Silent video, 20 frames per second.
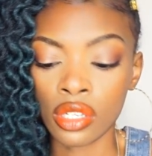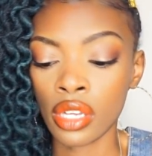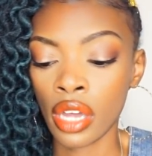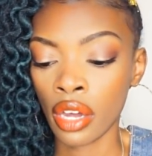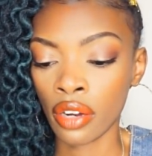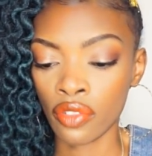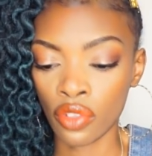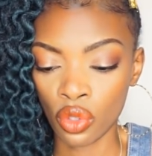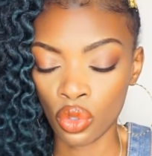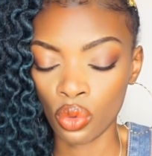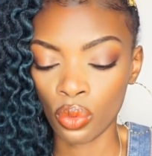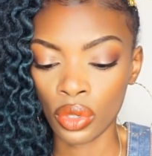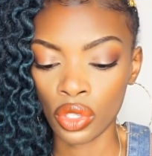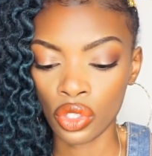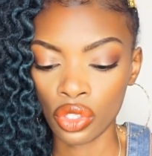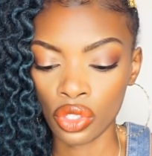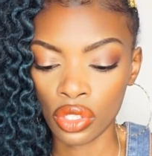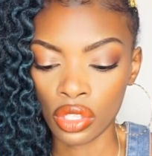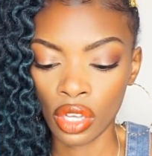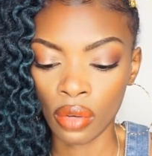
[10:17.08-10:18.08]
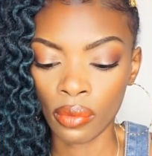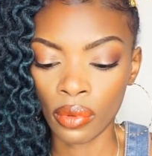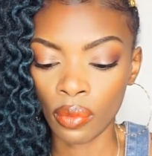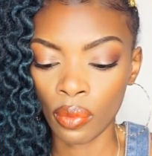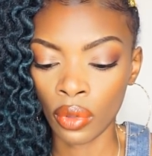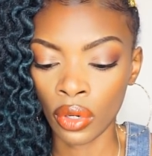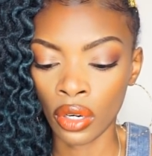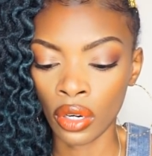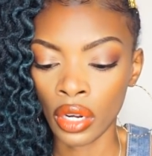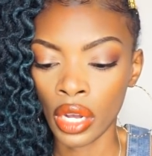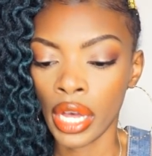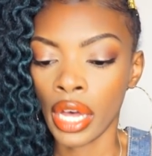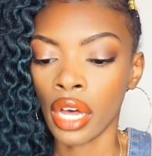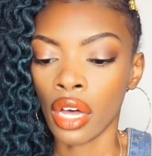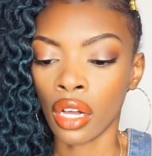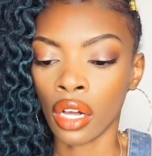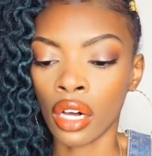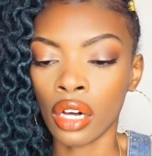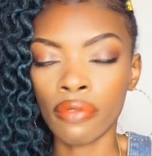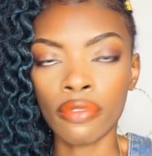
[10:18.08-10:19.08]
out of situations that we were
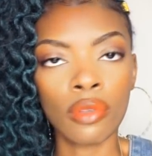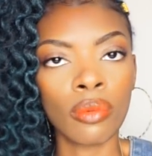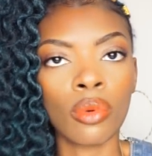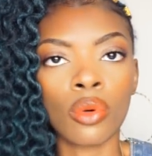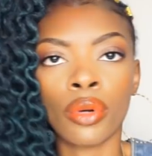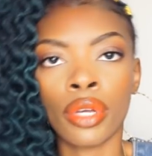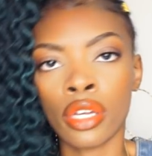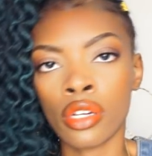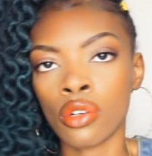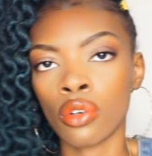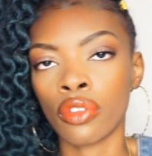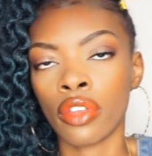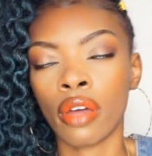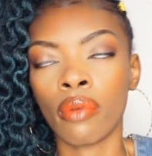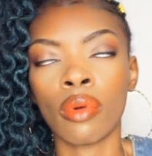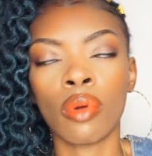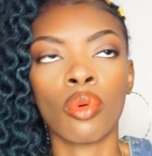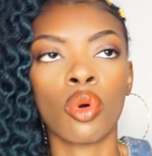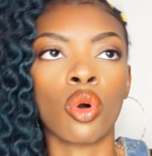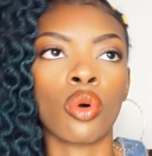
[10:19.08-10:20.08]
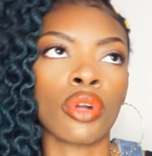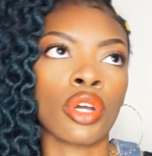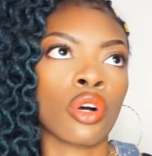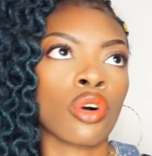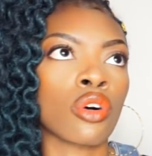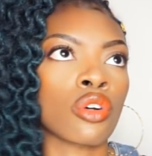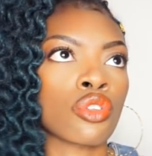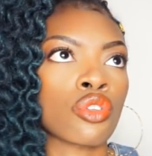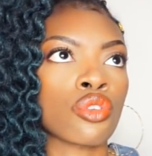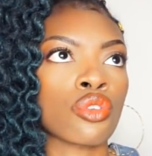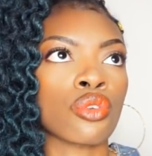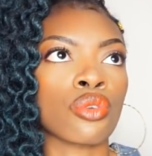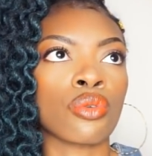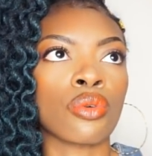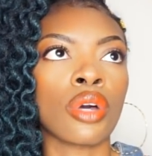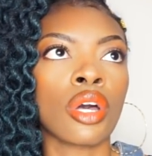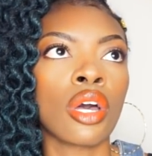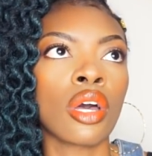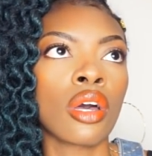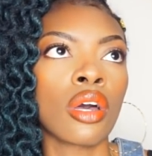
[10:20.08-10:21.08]
comfortable in or that we were holding on
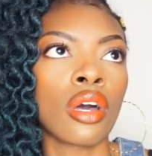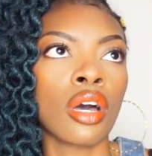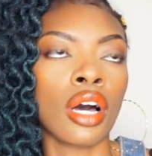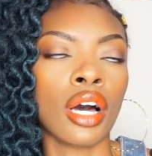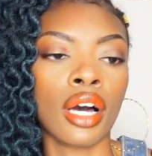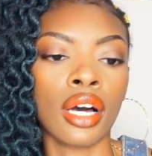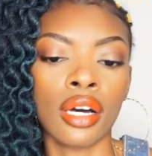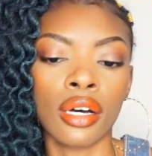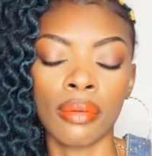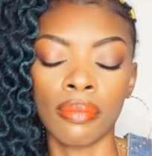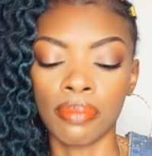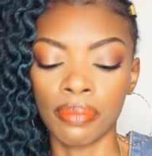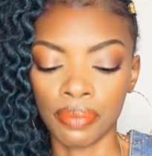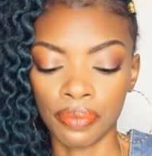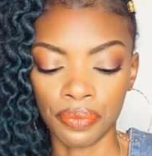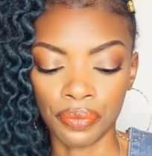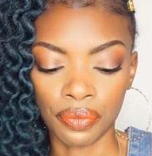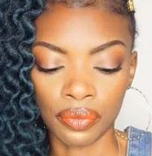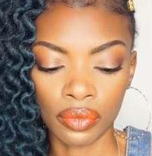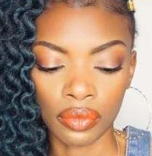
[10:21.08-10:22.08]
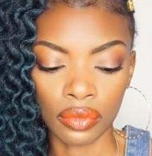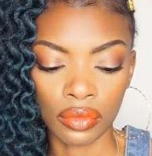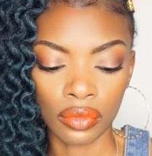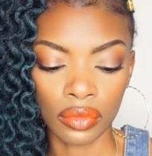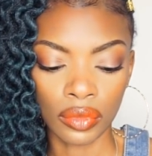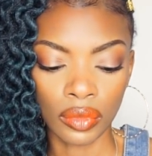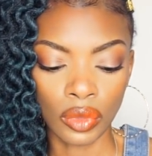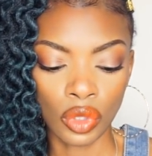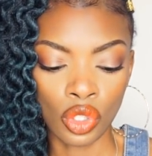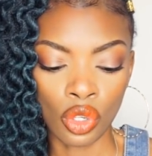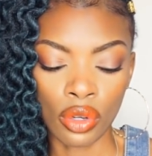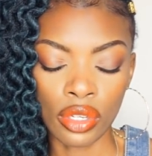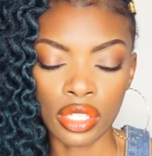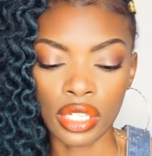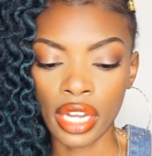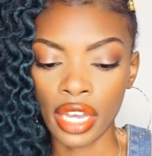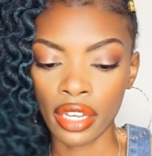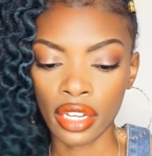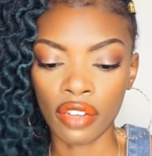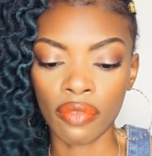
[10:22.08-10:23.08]
to. So it's
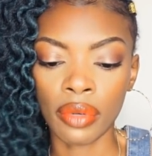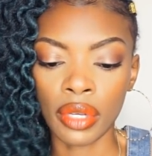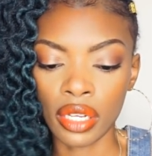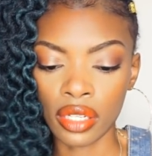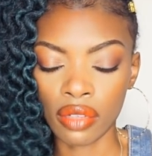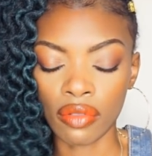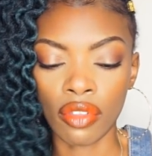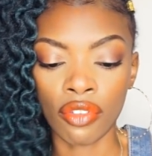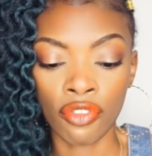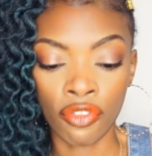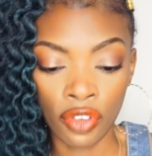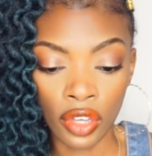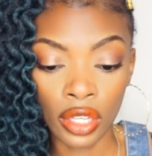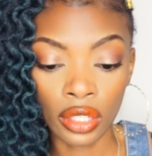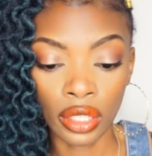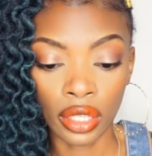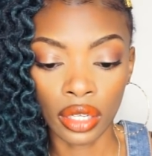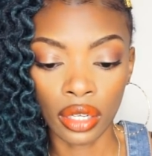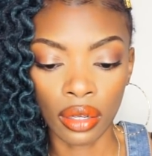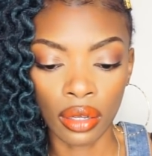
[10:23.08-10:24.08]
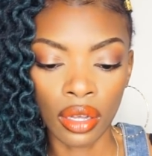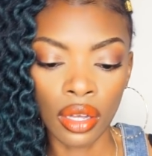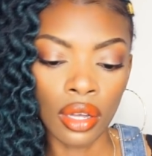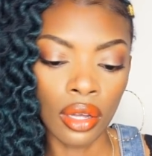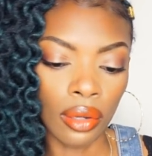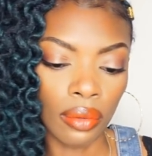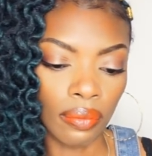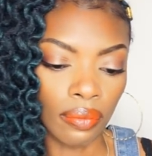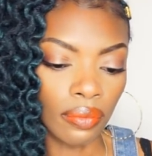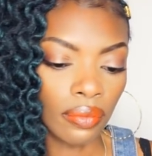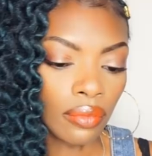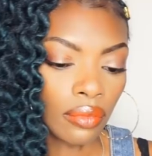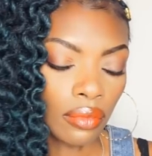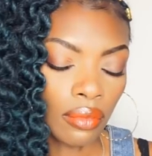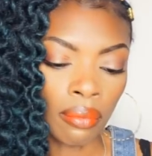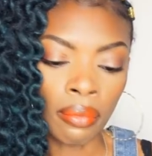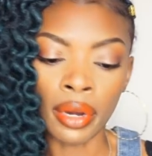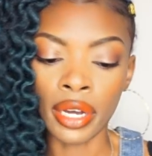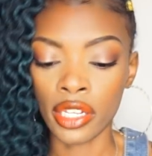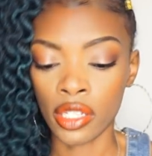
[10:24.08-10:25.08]
negative because of the feeling,
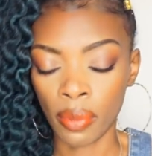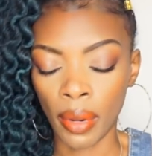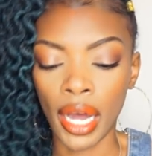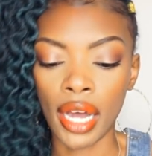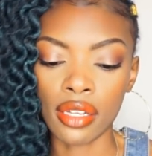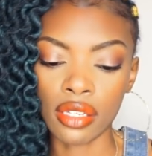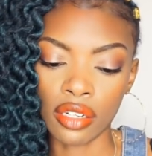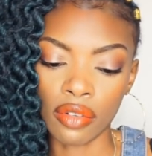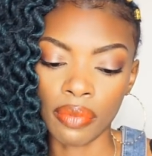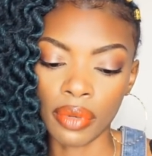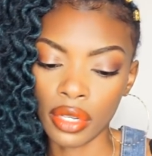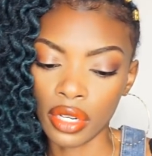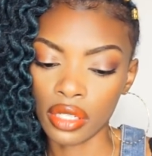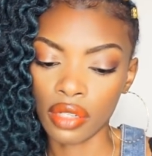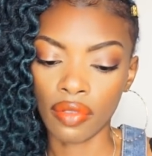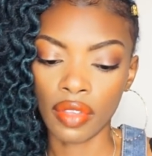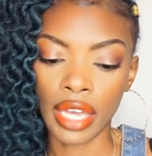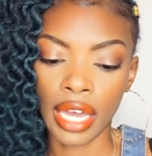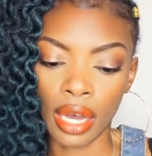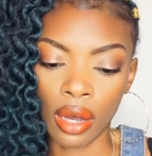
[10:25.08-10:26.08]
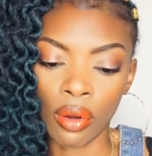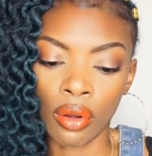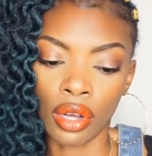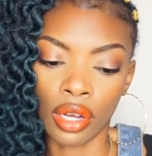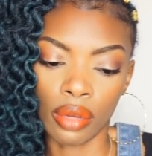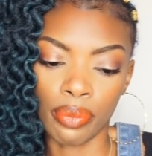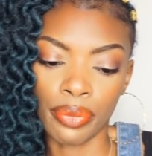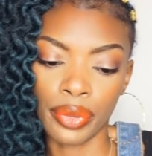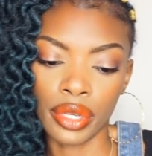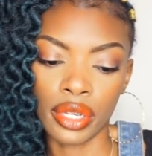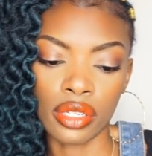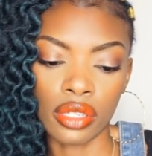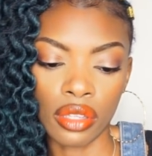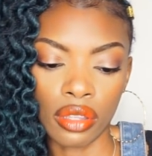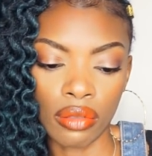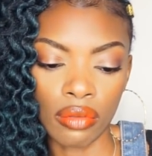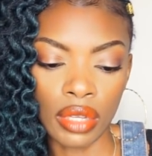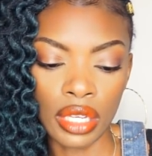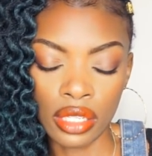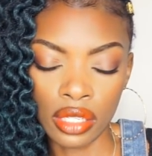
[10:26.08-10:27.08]
but it's positive because of the outcome, because
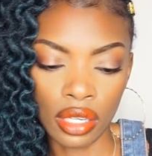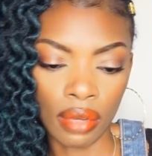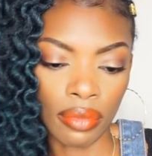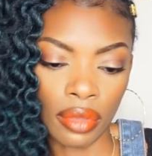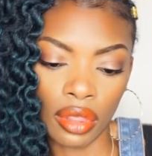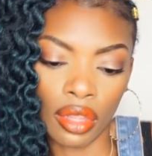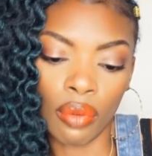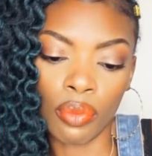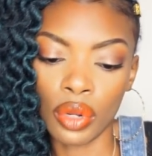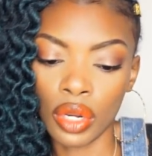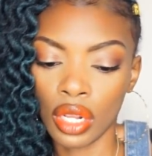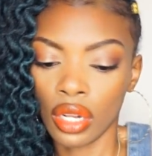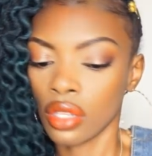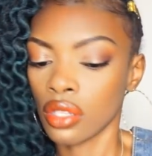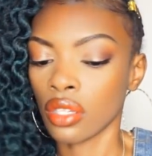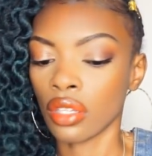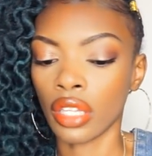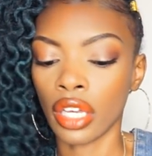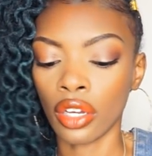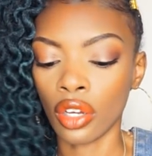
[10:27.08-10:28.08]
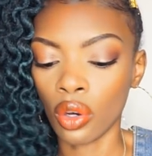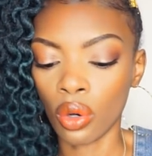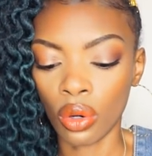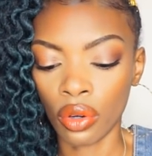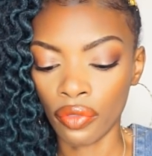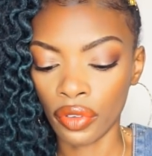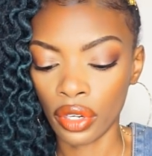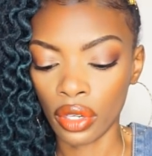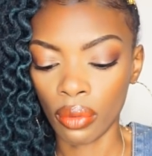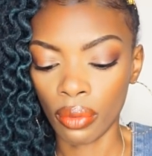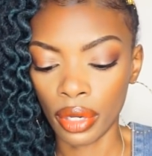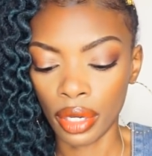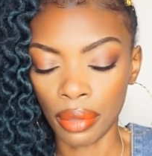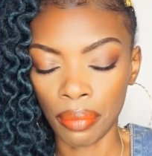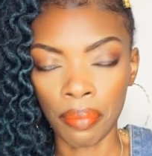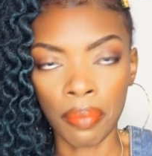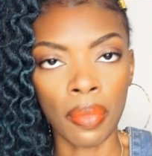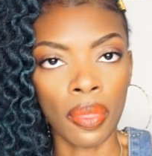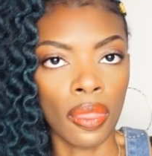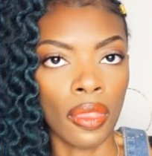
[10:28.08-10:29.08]
it's something that we needed to let go of
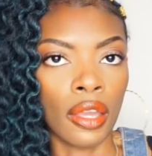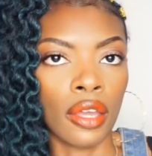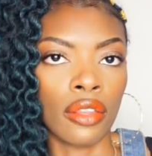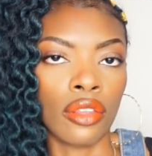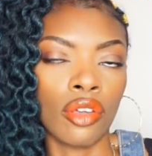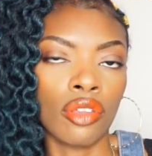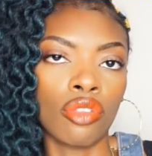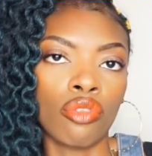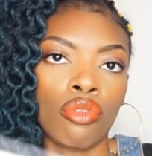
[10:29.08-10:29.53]
anyway. The